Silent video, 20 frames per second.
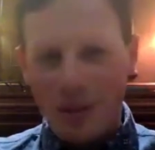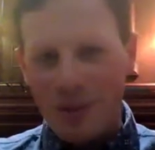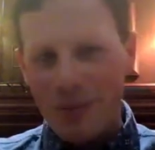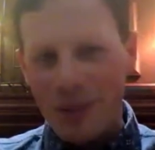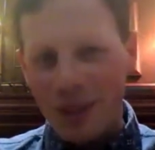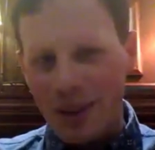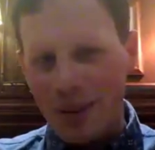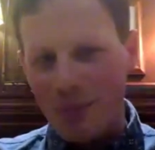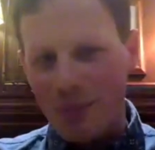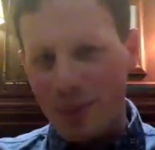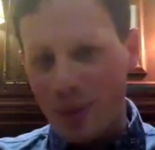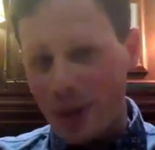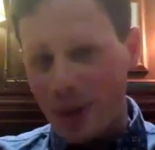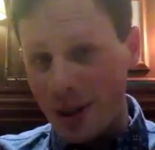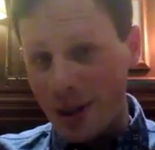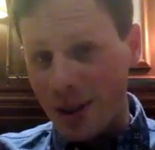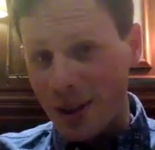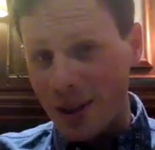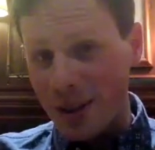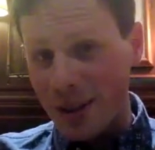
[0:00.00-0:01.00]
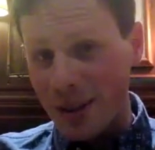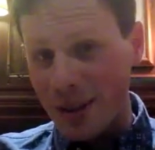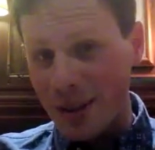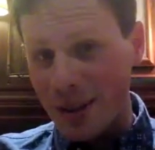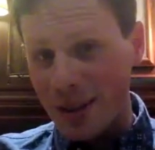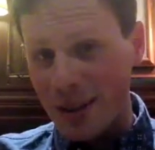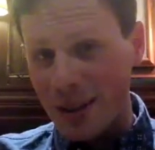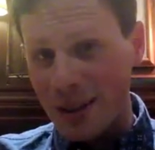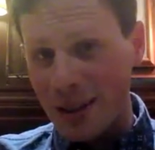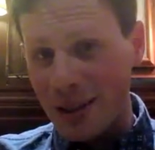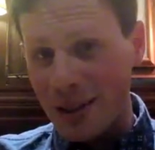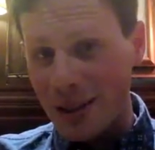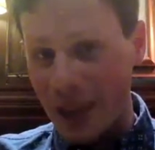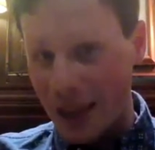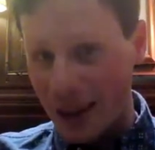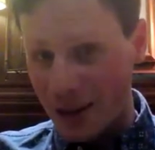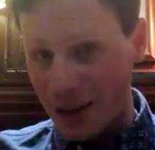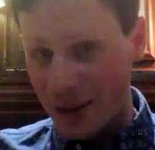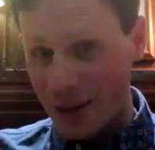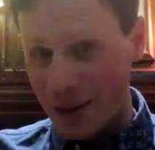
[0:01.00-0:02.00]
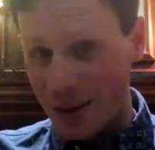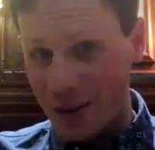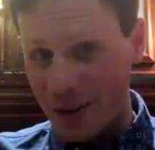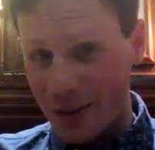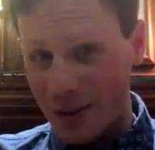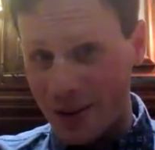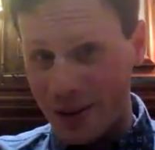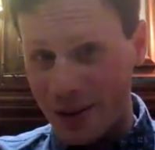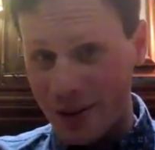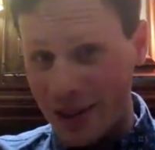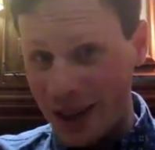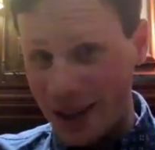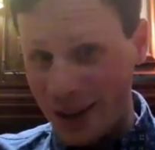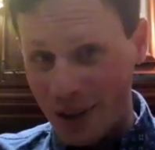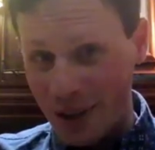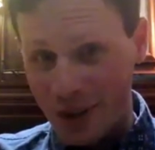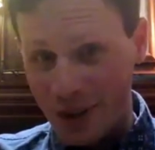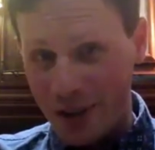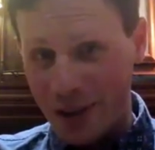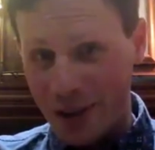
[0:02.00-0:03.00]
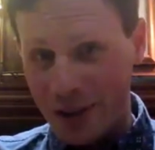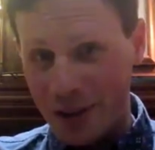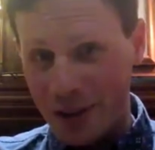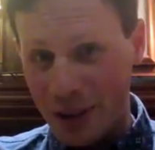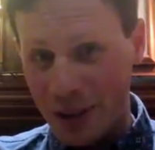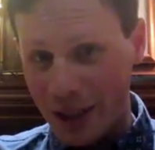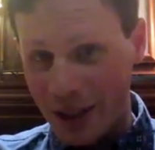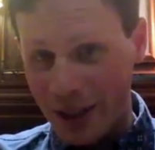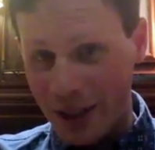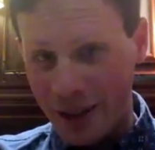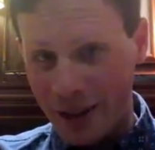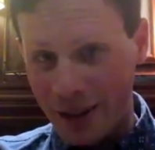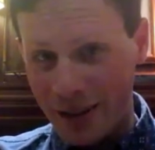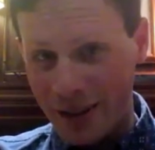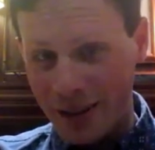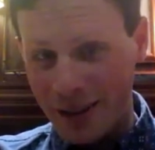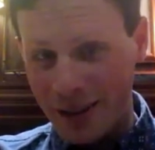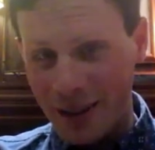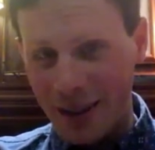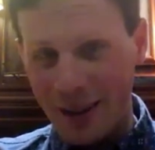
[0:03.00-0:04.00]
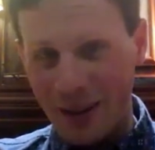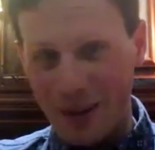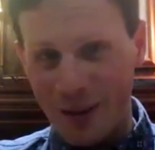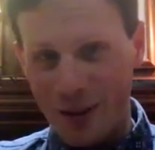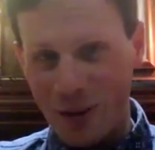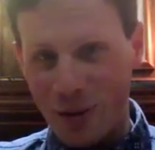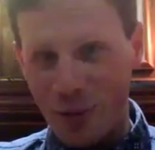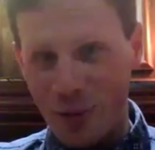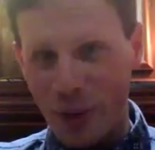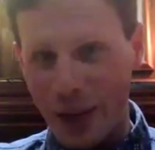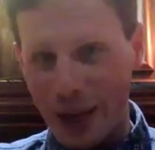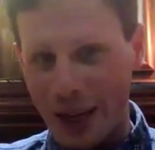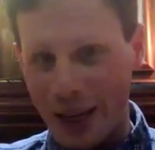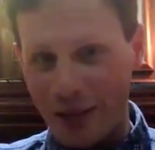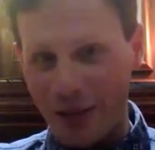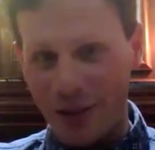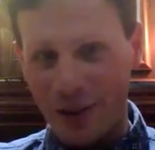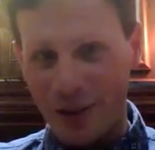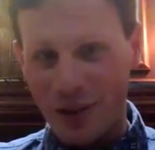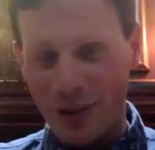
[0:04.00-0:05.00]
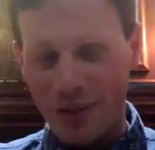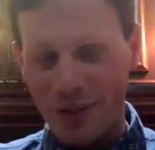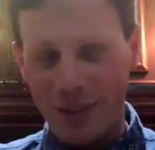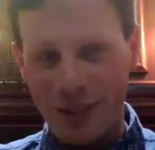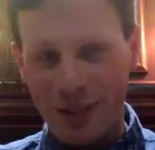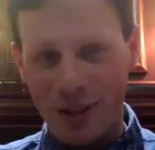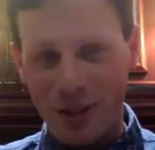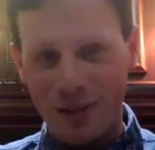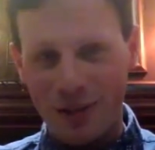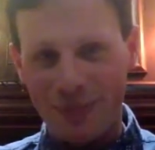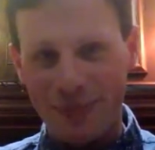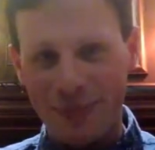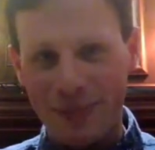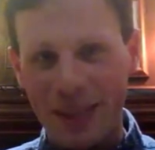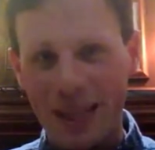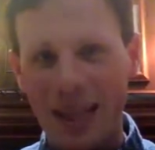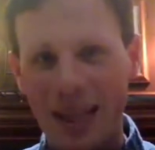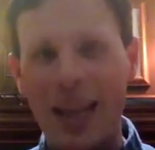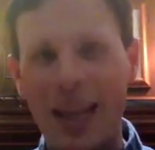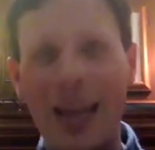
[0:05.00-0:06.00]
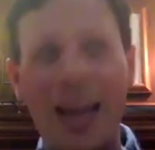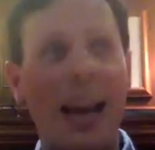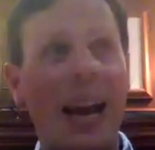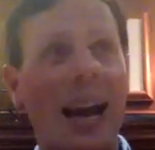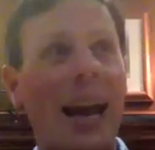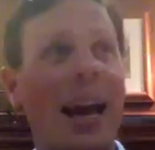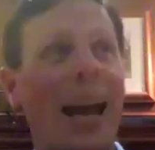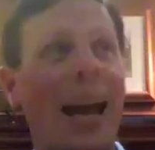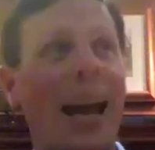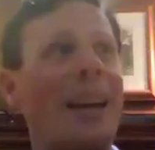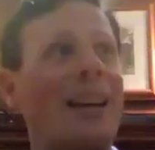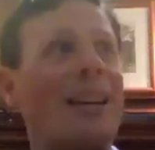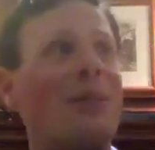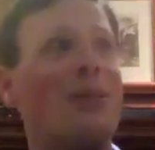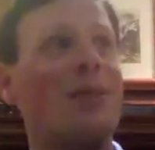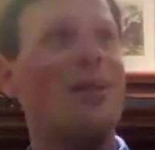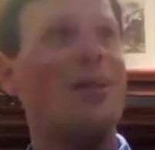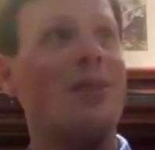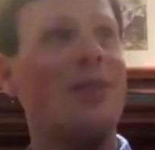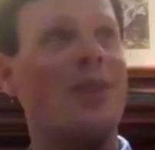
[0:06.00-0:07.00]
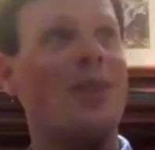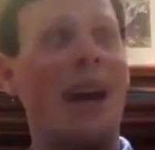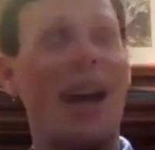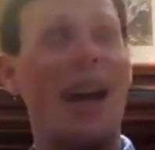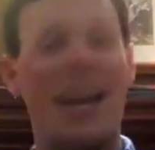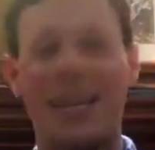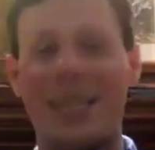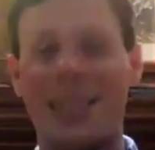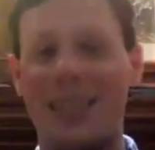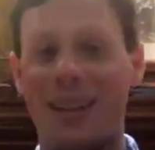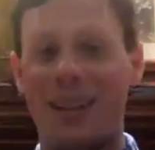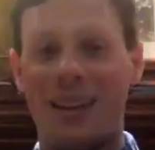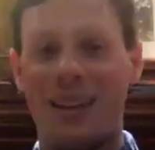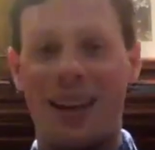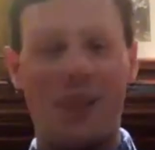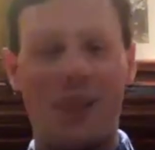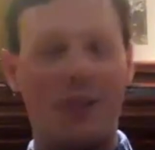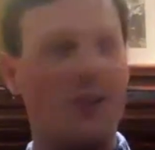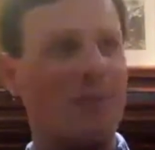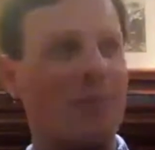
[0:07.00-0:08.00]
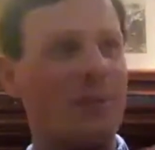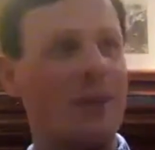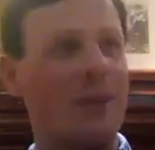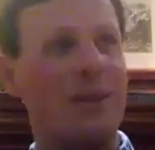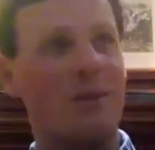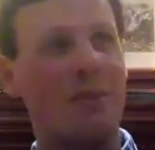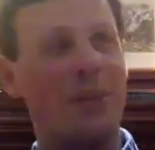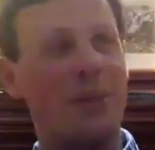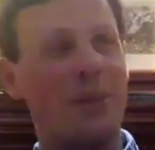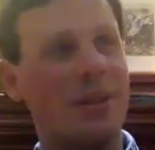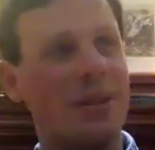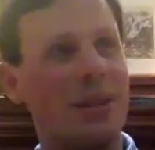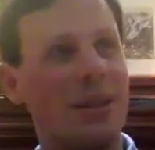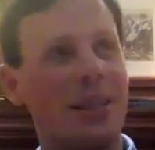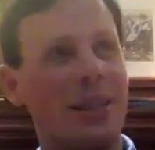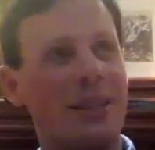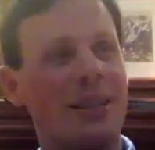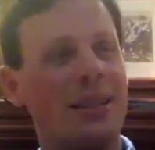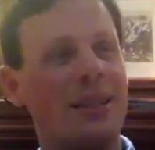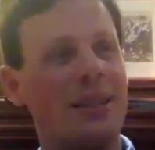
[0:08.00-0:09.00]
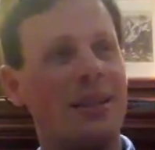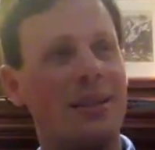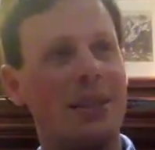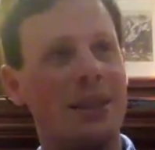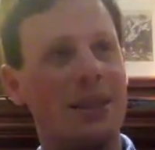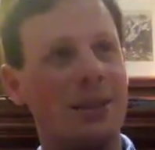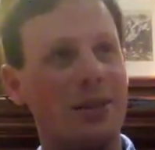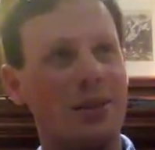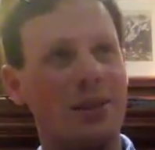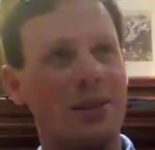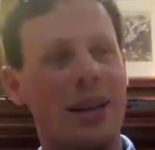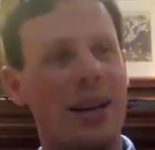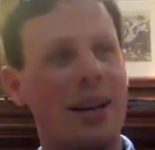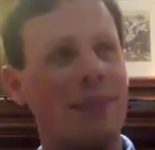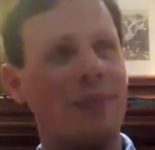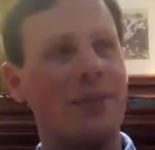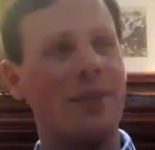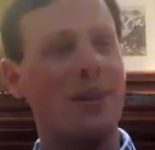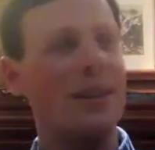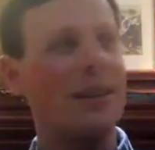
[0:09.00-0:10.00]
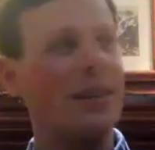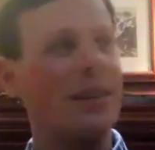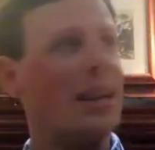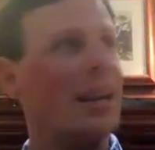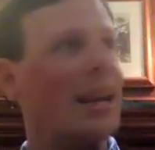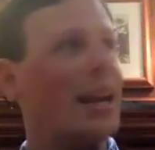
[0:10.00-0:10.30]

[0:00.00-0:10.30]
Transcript: submitting a book, these editors, their desks are clear and they're just waiting for a submission. And it was as though I had I submitted a book like you know in those times, and